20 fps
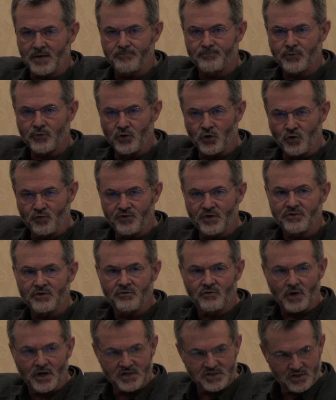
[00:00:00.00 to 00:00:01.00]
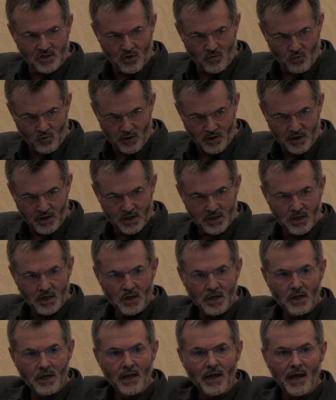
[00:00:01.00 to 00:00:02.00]
proved that the drugs don't work.
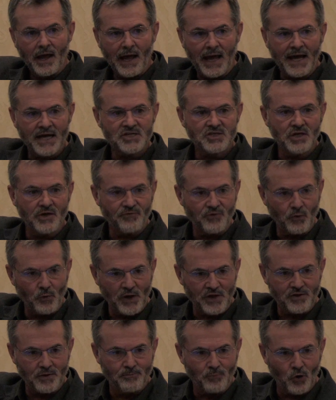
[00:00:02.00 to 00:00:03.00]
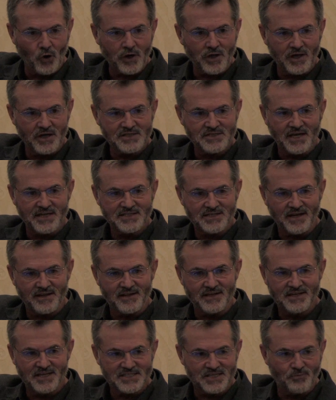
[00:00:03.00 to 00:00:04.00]
Actually, if you read the book, I say the
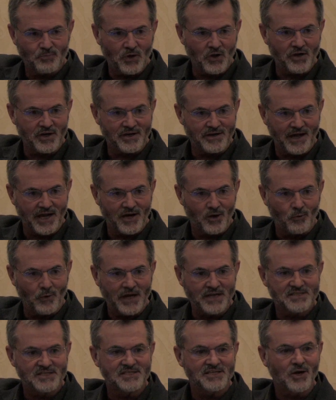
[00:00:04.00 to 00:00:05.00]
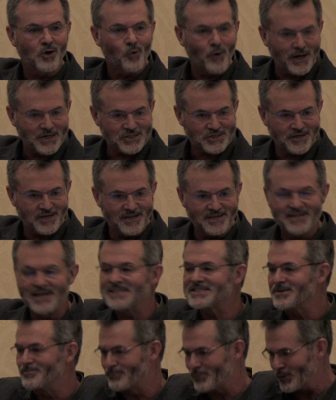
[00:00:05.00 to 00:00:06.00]
disability data raises a question and
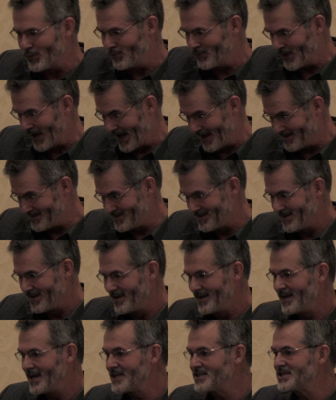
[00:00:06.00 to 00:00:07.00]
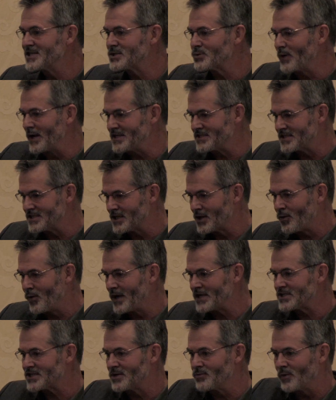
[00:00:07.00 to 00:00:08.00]
doesn't prove that. It just raises a
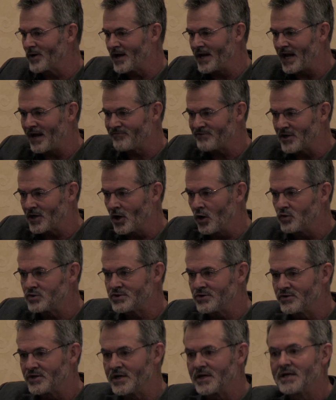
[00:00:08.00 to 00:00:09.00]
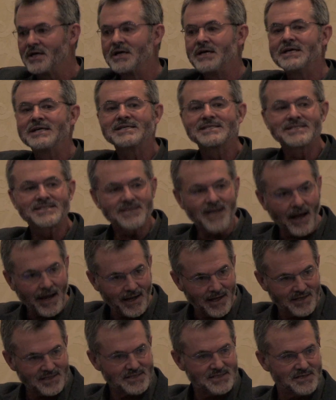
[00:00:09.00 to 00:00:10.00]
question. We're going to have to go to the
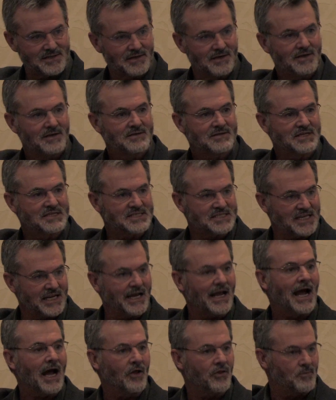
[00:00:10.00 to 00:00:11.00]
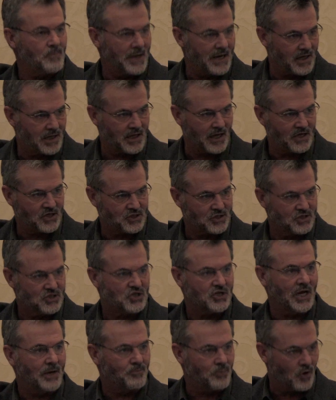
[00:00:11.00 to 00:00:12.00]
science to see how the medications
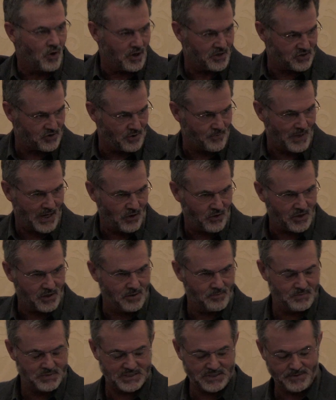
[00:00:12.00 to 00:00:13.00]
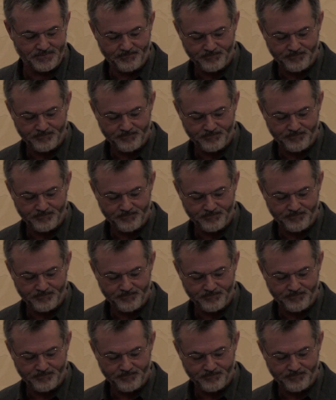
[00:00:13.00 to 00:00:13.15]
shape long-term outcomes.